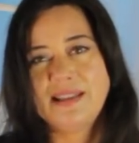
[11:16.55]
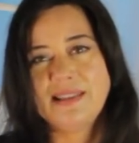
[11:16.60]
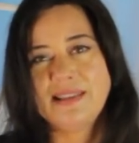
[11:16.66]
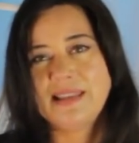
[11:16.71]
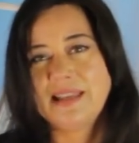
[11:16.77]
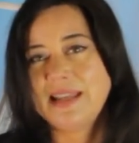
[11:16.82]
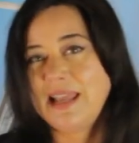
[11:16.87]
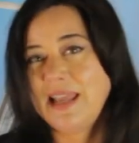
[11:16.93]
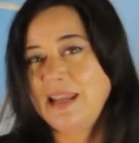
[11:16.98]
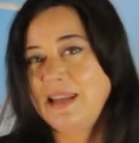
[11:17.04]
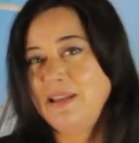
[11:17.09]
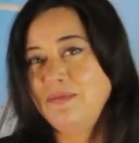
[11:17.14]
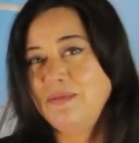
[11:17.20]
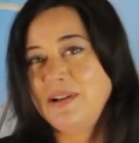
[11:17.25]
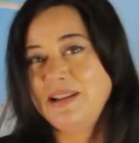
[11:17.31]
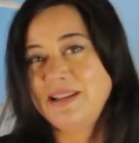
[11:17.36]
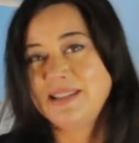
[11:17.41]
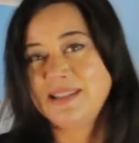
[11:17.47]
that
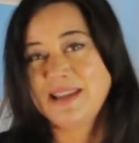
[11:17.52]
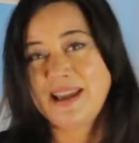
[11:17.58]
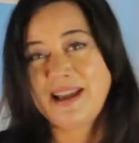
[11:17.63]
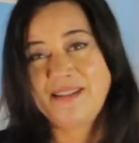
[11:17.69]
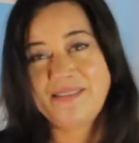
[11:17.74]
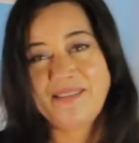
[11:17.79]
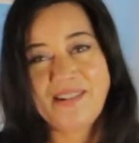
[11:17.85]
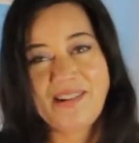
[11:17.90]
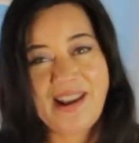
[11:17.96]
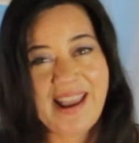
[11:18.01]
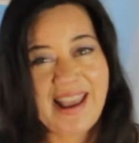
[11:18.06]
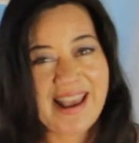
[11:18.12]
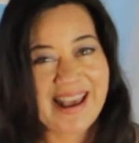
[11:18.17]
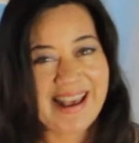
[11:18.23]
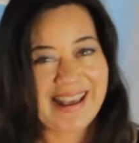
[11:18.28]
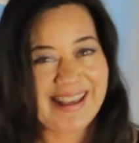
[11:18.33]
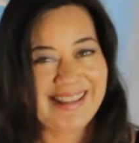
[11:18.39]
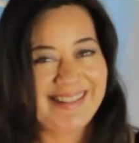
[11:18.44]
anyone has ever
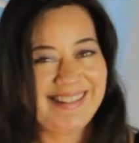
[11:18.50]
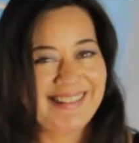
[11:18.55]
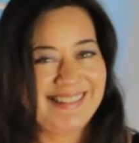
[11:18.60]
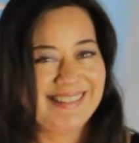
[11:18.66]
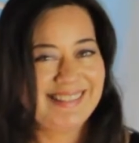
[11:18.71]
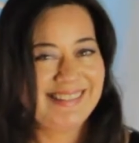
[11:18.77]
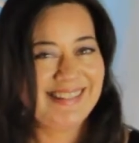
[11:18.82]
had,